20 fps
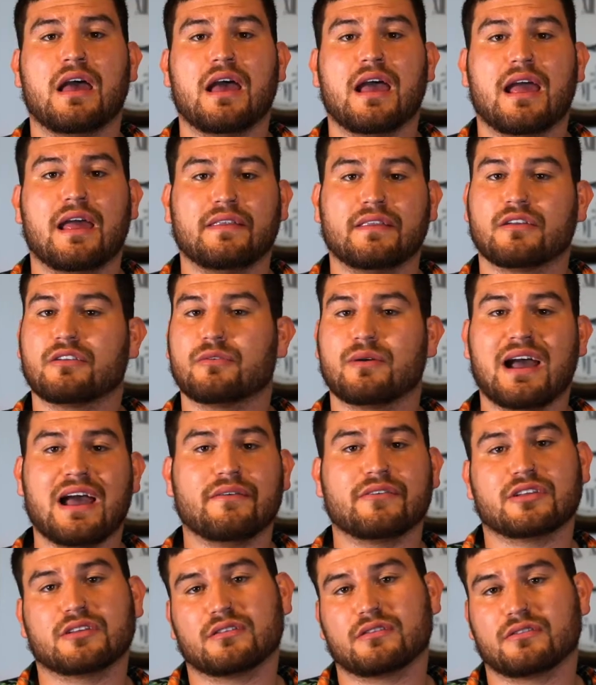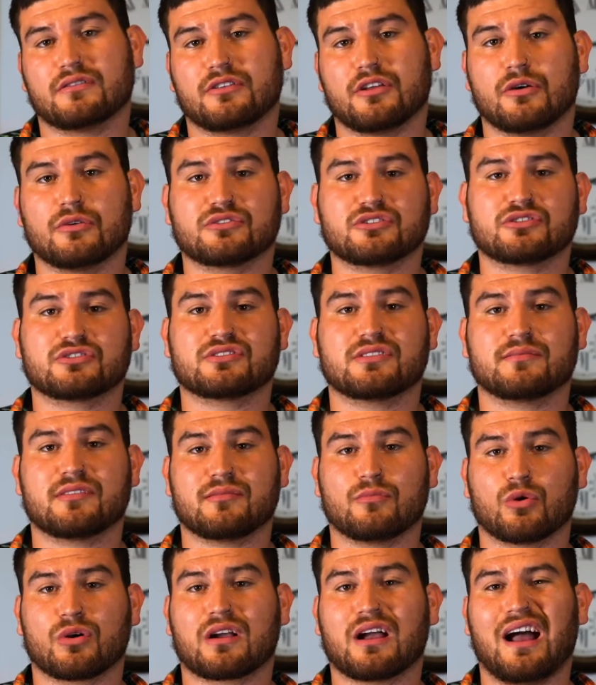And there you have it. Those are some of
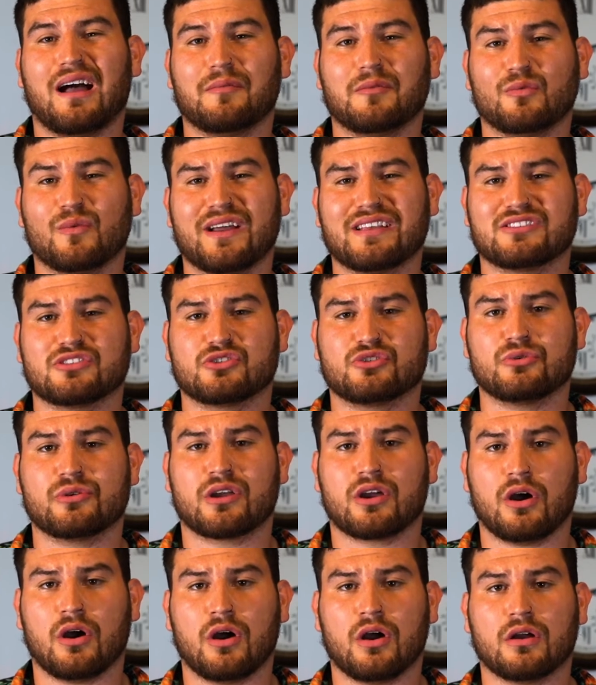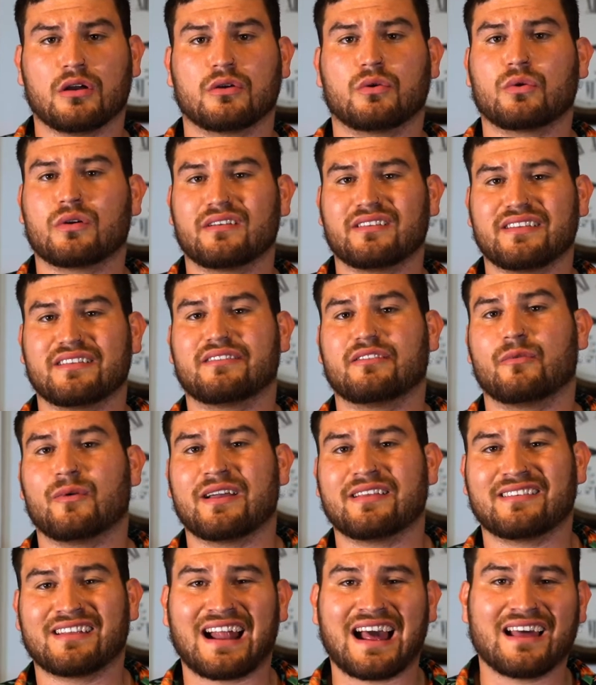the more common ways to shoot a car, or at least the
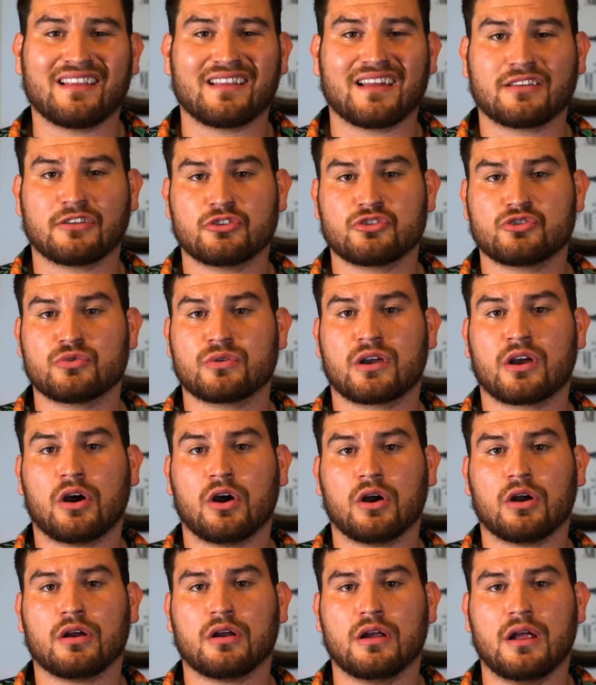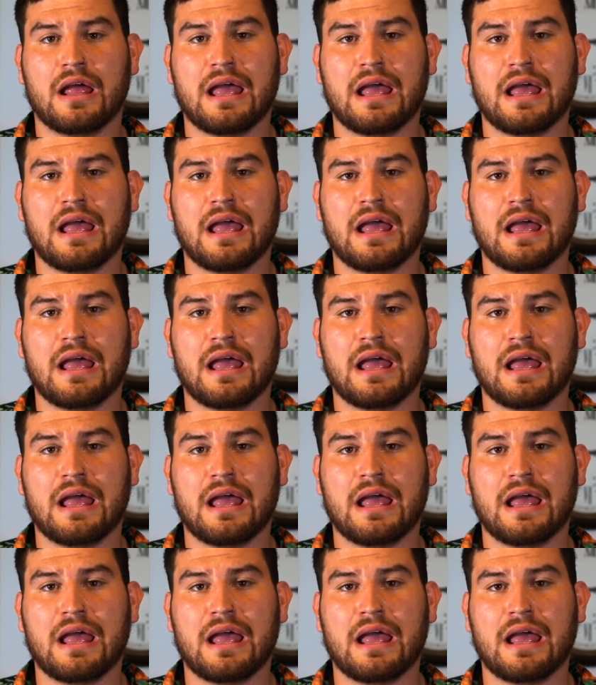ways that I like to shoot a car.